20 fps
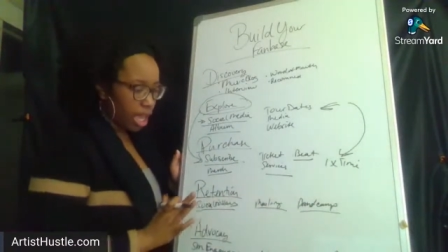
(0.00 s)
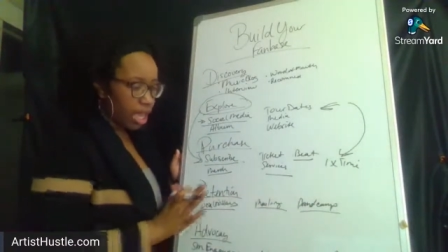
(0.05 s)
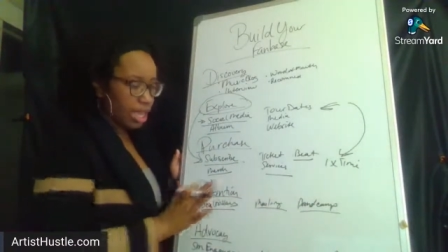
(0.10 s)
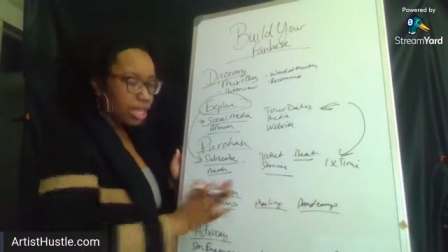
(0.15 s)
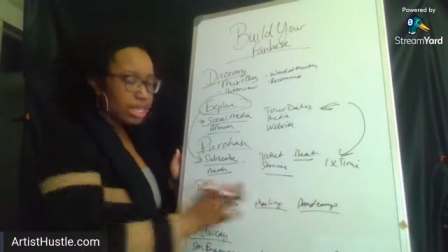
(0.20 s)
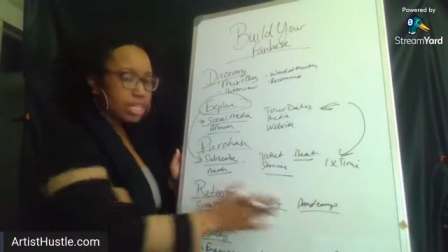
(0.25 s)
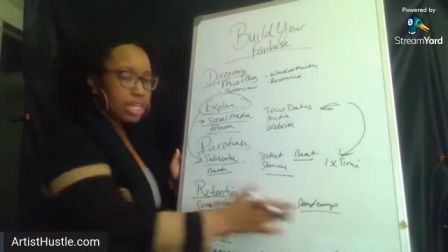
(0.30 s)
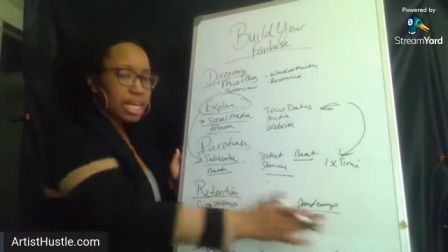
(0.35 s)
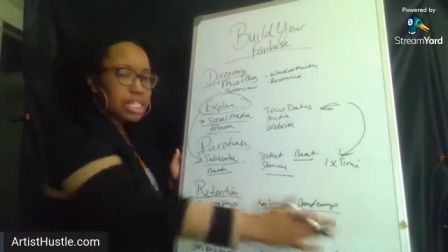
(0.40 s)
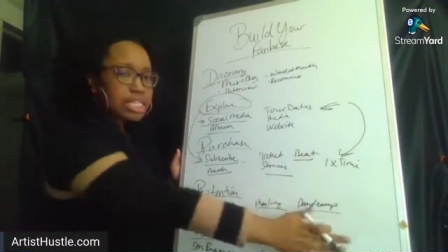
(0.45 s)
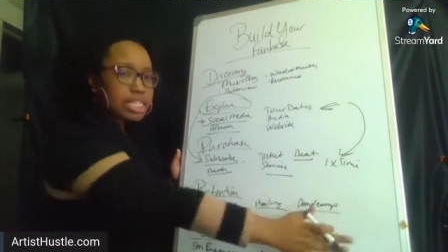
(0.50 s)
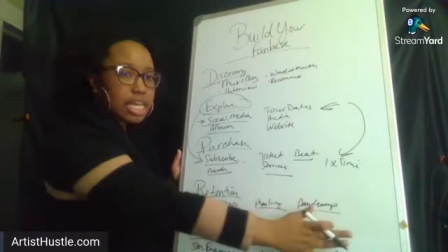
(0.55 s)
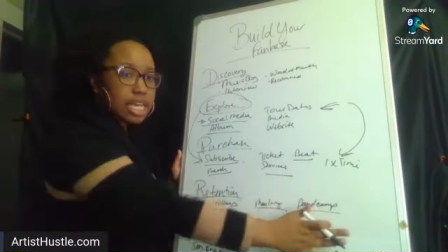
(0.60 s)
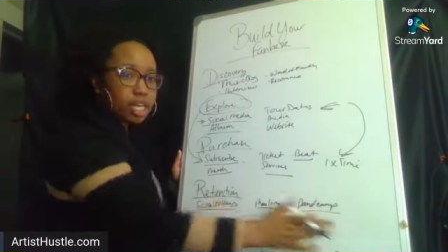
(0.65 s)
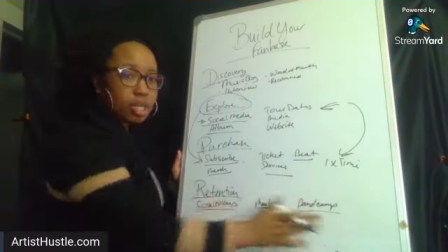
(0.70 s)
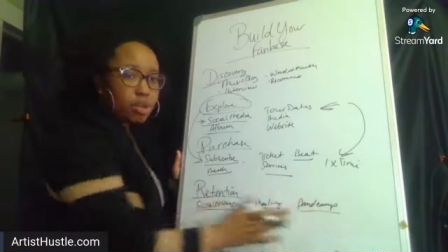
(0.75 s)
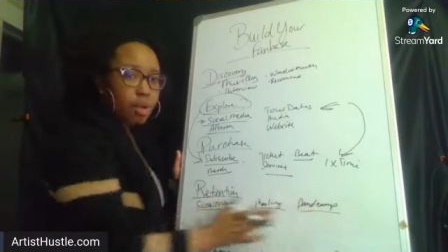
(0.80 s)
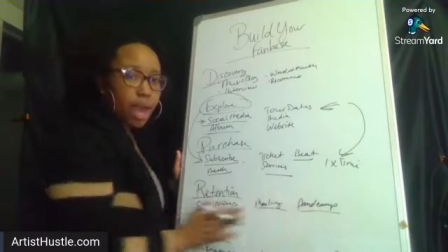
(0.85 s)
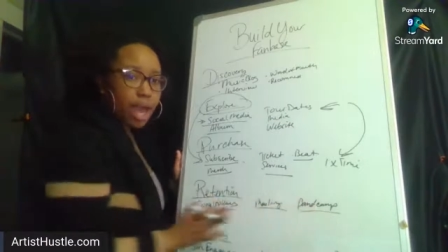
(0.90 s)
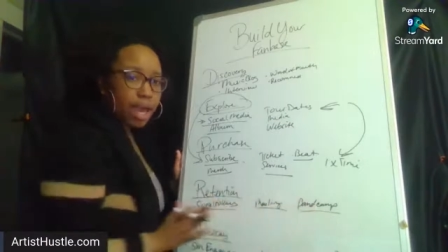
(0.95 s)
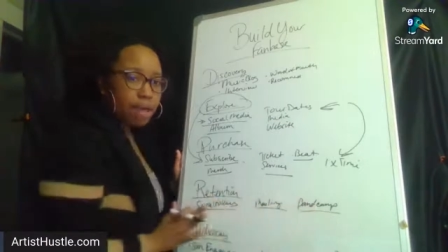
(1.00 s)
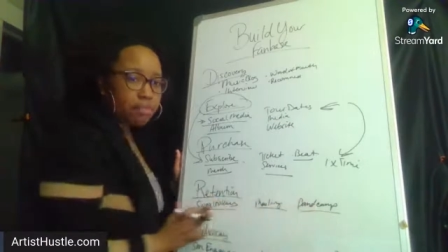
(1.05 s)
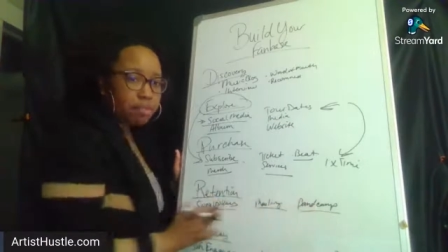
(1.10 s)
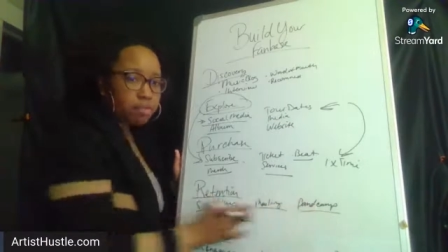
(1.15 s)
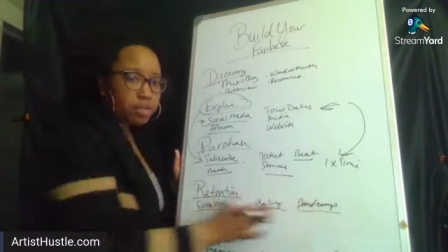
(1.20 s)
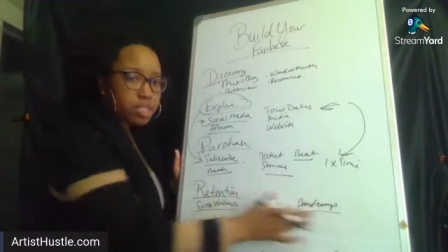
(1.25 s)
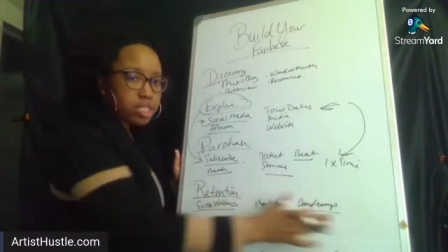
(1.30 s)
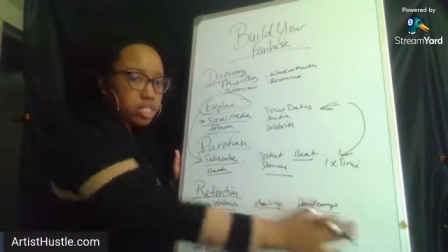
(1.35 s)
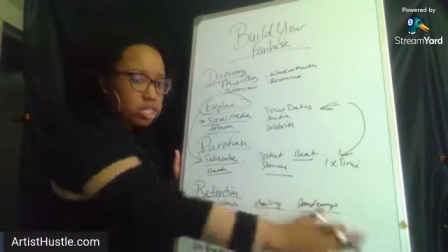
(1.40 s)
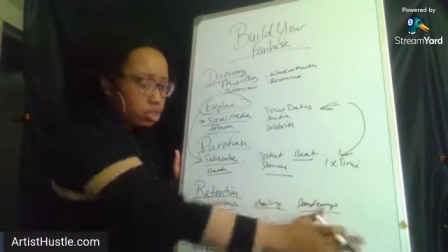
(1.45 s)
And let's say you
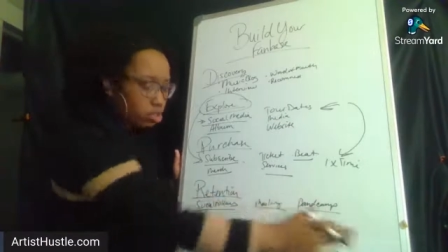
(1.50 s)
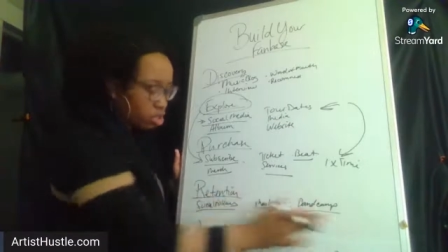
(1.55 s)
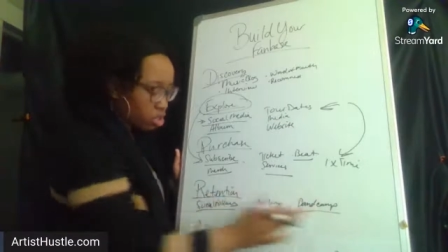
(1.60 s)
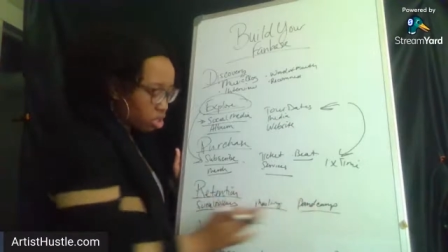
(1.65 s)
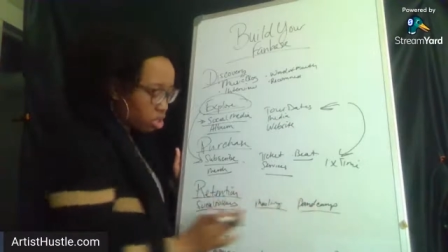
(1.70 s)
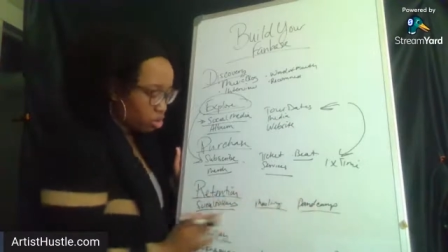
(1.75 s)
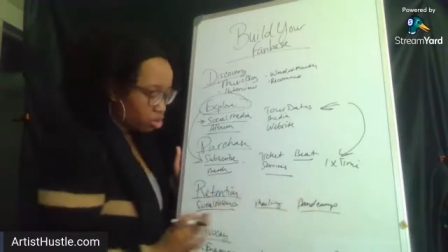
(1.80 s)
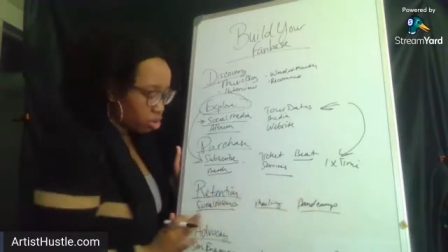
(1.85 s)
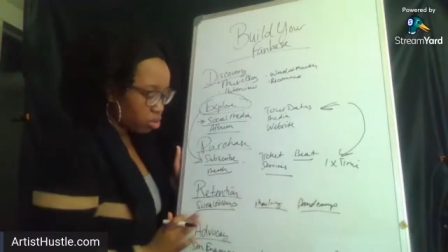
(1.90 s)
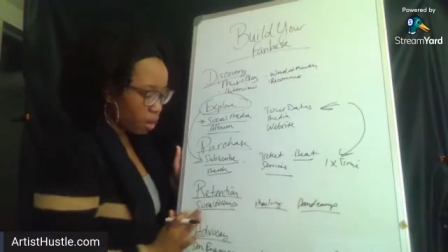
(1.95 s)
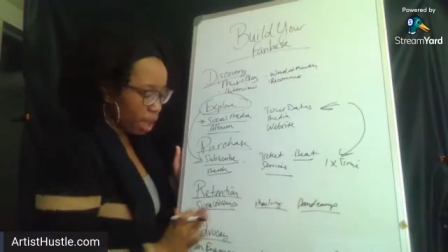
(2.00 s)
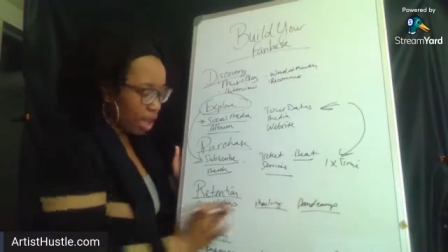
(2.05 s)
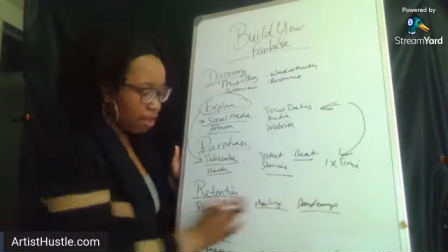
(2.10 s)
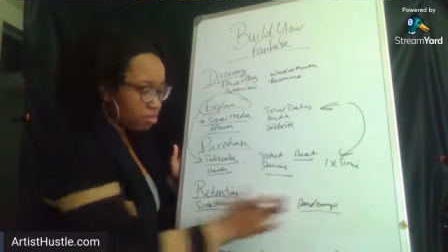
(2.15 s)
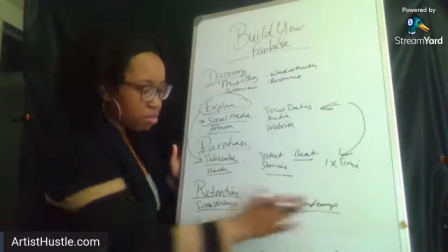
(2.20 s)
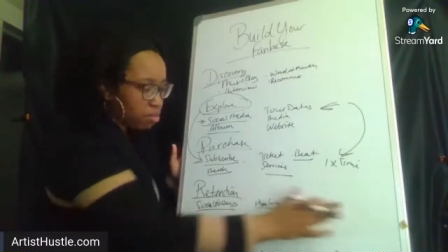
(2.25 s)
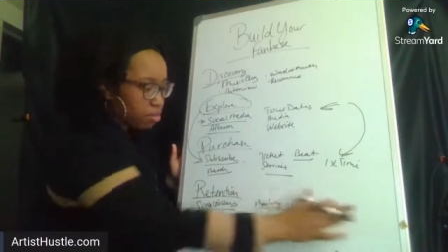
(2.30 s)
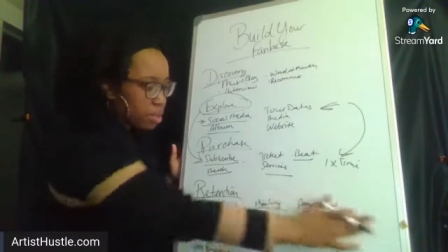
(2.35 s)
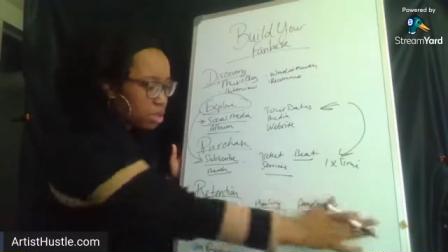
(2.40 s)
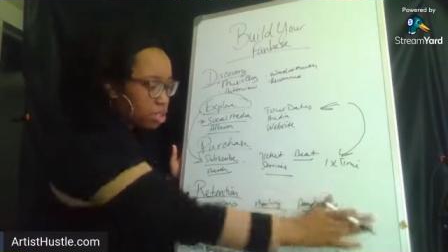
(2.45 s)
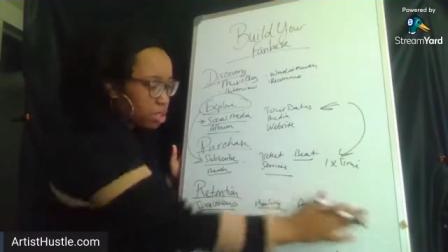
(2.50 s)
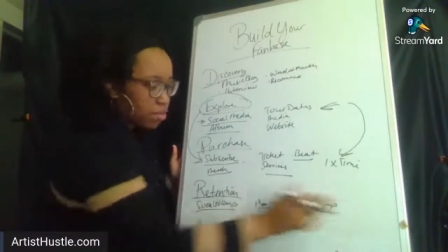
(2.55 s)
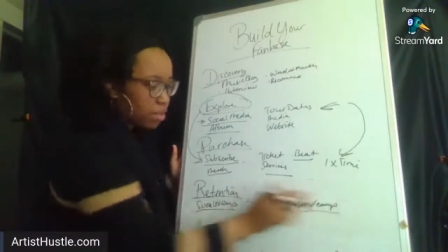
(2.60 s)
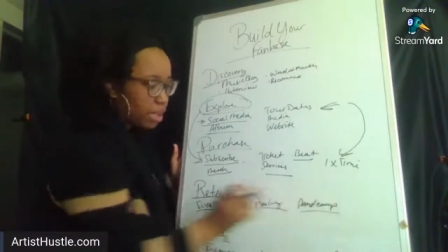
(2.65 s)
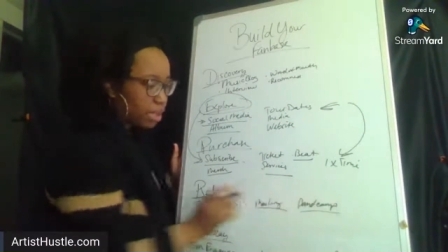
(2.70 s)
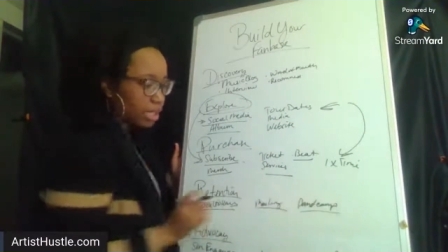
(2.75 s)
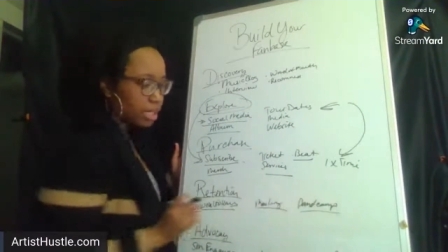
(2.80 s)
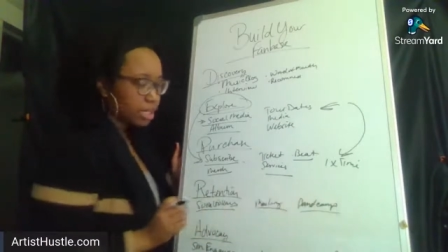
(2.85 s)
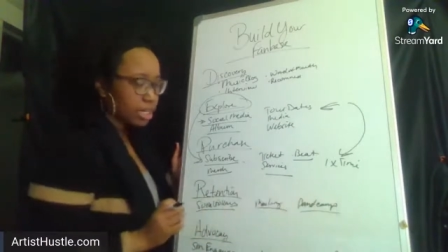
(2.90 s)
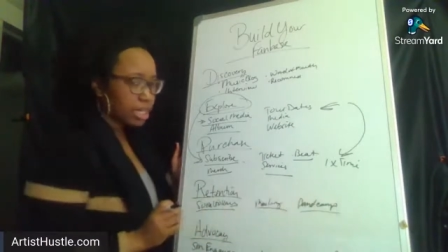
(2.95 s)
have a return, you know, you have them on your
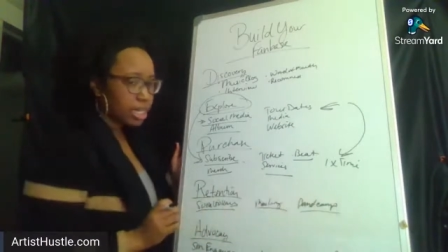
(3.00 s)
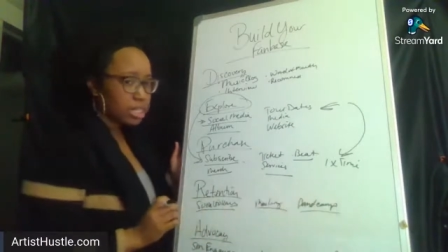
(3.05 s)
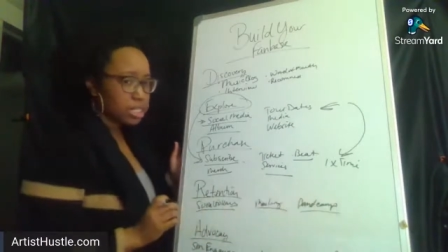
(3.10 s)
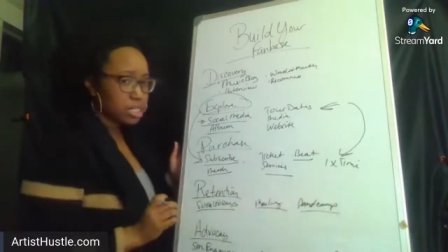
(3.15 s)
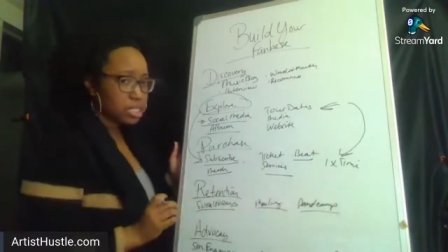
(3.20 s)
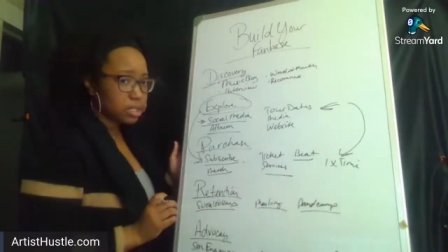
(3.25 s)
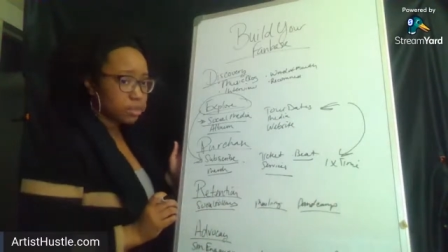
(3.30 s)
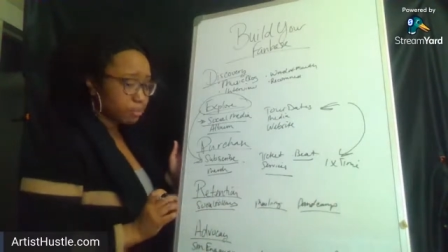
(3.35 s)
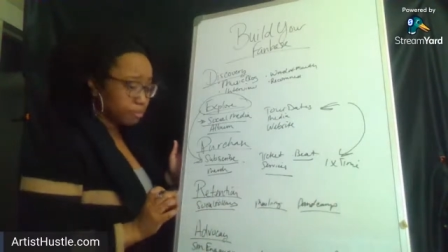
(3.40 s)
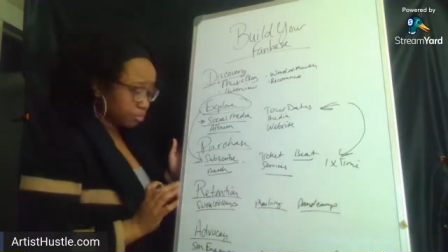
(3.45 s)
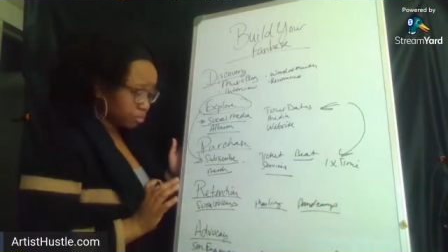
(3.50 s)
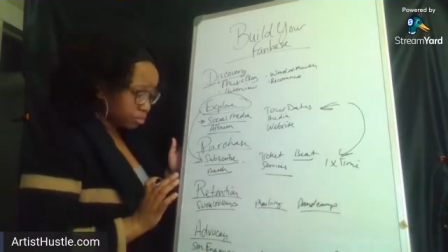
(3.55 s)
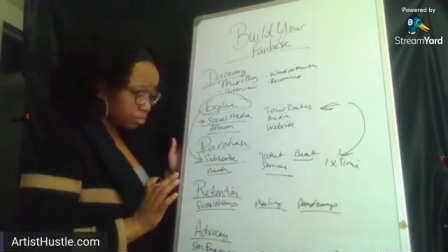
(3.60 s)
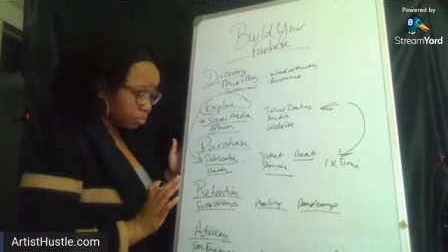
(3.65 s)
mailing list,